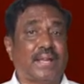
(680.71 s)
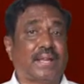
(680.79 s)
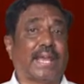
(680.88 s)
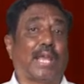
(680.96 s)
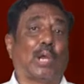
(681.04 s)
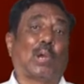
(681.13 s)

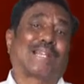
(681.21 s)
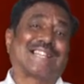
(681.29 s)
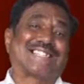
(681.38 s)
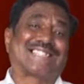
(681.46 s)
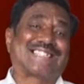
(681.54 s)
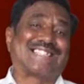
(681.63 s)

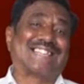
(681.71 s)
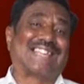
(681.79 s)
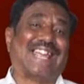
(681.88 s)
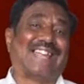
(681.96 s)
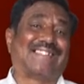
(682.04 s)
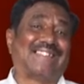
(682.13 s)
Carotus
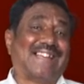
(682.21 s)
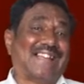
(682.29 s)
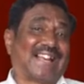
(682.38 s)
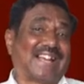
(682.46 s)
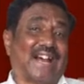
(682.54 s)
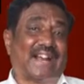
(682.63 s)
is
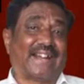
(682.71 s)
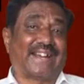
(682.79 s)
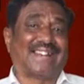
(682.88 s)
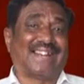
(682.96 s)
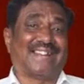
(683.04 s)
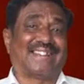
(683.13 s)

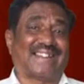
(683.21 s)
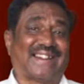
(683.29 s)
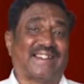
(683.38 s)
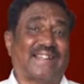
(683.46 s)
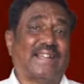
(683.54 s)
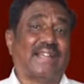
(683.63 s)
garden lizard,